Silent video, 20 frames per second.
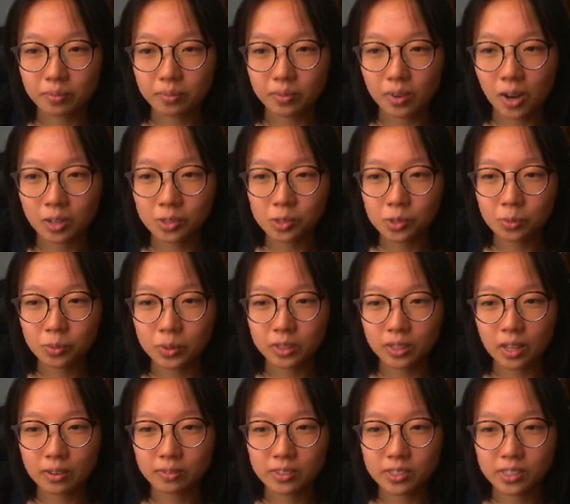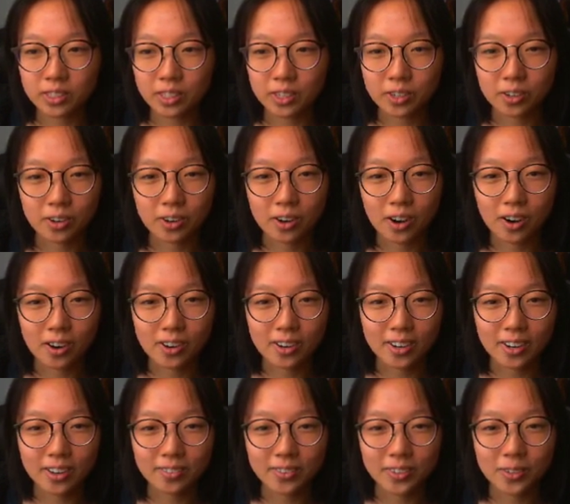Also, would love to see your art
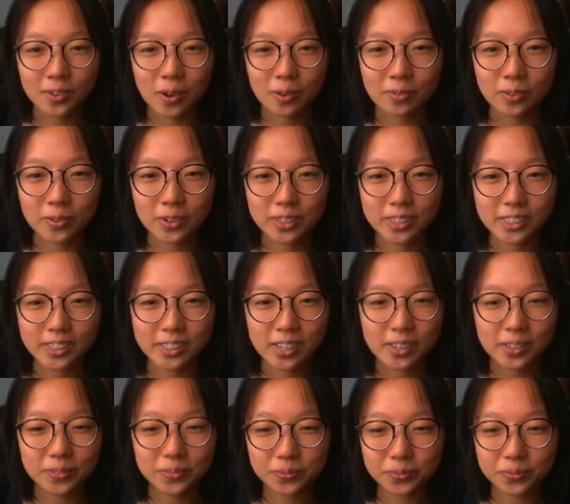if you ever want to share.